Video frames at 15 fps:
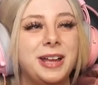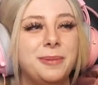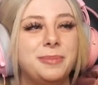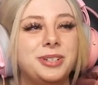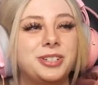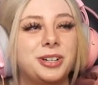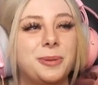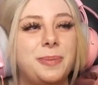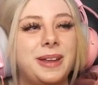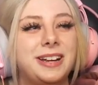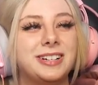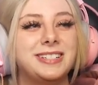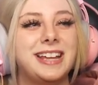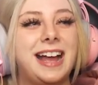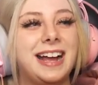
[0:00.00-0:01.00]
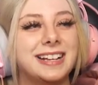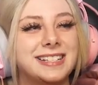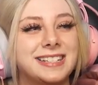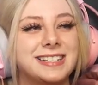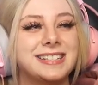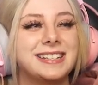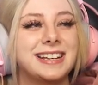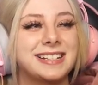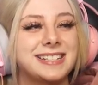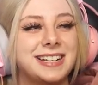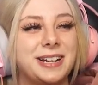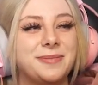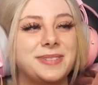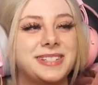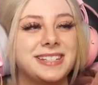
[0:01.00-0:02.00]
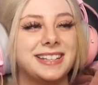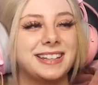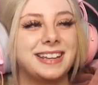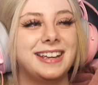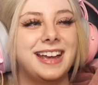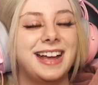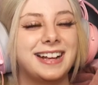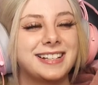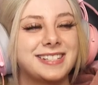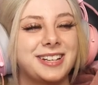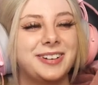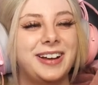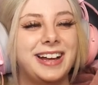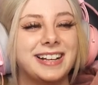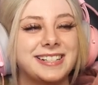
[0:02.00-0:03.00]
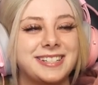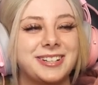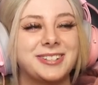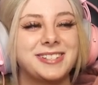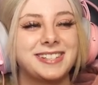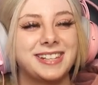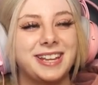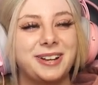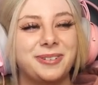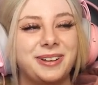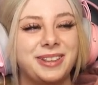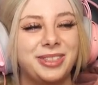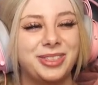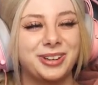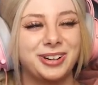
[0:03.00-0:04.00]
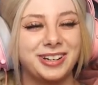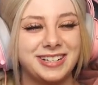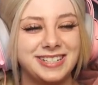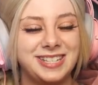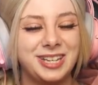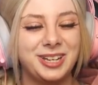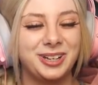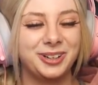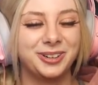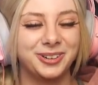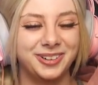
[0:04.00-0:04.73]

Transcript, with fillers: Be sure to pay your taxes next time, silly. XOXO SlayQueen32.